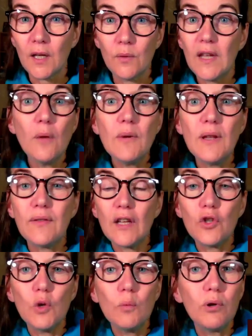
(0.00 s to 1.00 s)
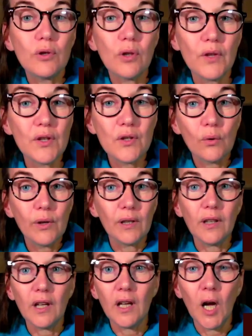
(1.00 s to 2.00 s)
So the only things you put on the
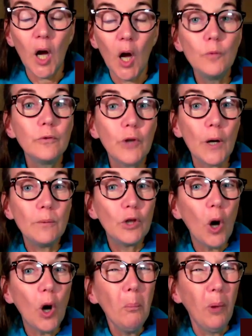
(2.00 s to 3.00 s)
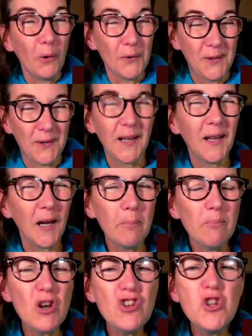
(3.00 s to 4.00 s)
soil are, are homegrown compost
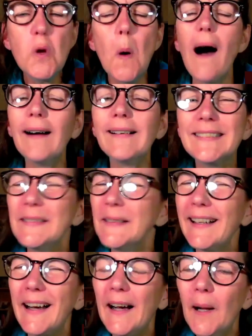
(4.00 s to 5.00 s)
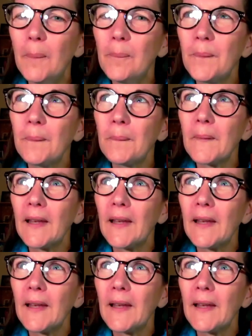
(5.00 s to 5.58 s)
and manure, um,